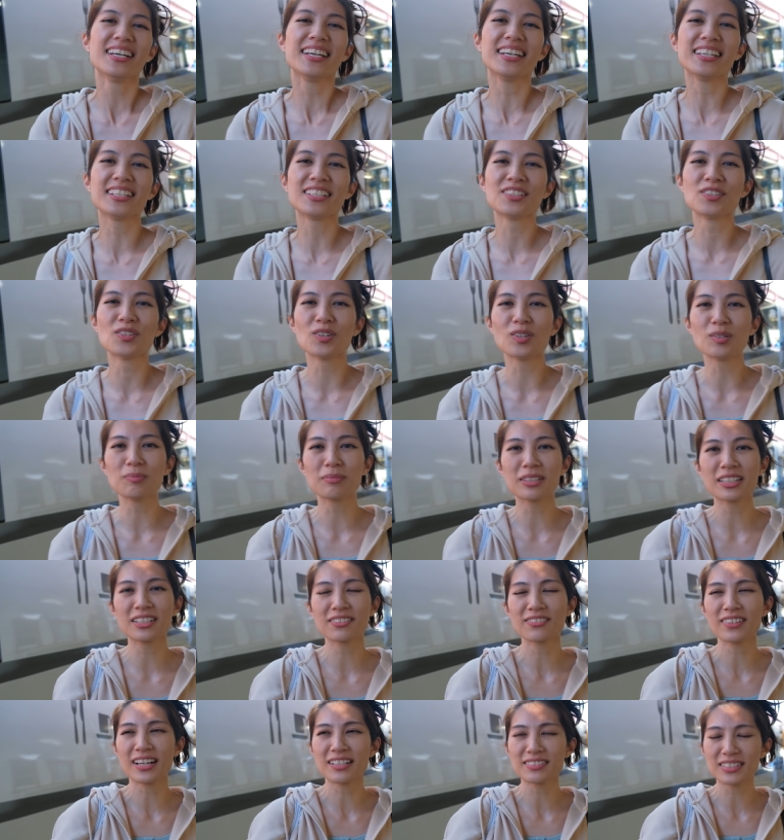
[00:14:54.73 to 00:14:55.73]
It
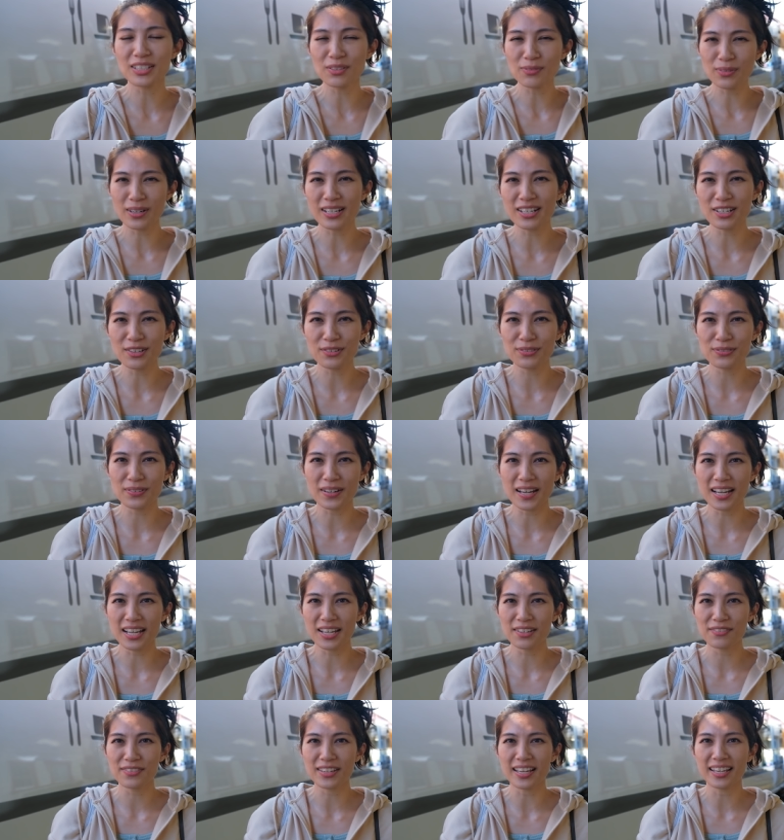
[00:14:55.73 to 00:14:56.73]
normally arrives at one oh
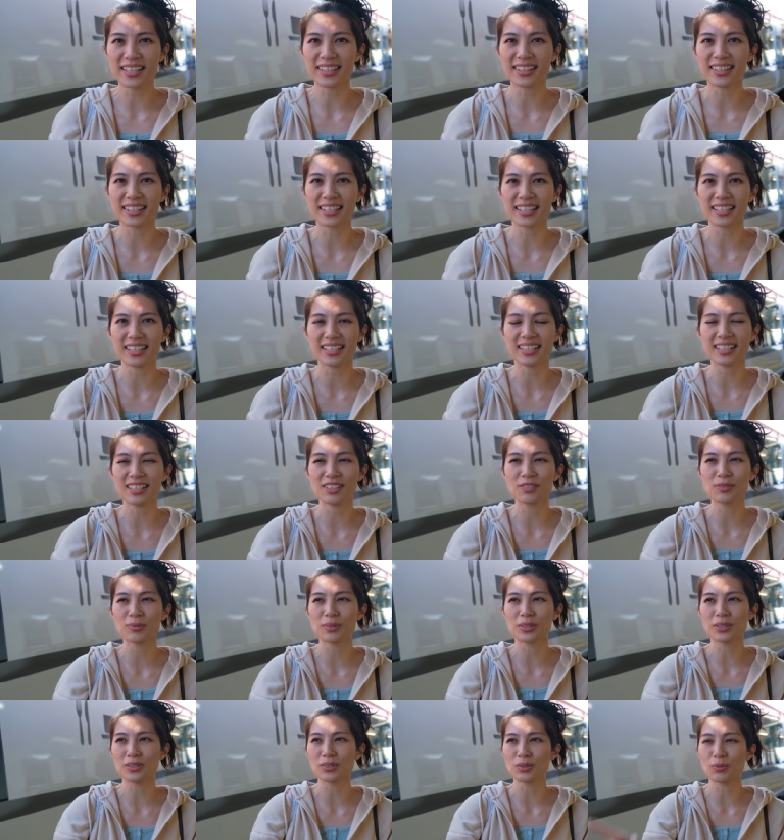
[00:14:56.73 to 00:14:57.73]
five and then it
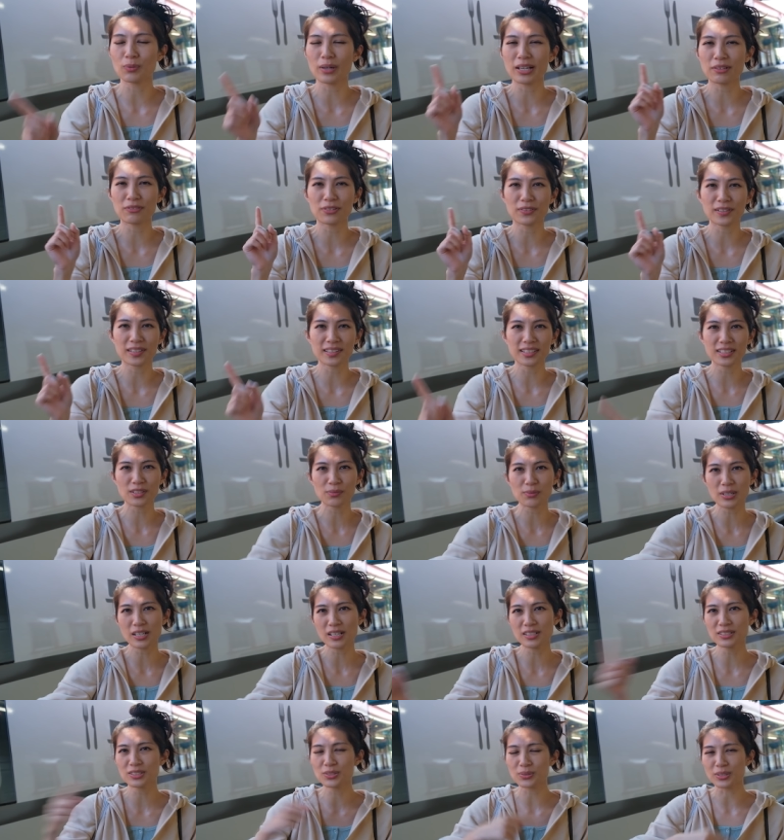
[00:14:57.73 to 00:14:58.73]
will wait for a little while,